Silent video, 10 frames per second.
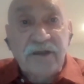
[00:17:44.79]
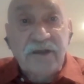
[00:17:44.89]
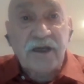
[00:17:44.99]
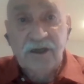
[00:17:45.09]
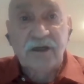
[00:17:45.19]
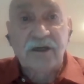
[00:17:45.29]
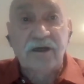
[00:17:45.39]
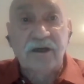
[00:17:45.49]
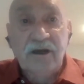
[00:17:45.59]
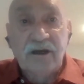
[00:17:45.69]
it's
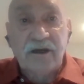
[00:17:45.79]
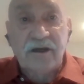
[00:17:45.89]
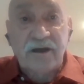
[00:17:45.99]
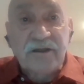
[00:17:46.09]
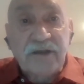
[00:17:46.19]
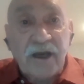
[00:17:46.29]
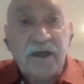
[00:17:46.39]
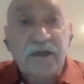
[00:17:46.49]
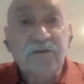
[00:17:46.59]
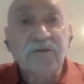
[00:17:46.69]
uh, uh,
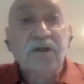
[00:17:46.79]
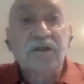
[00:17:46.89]
negative.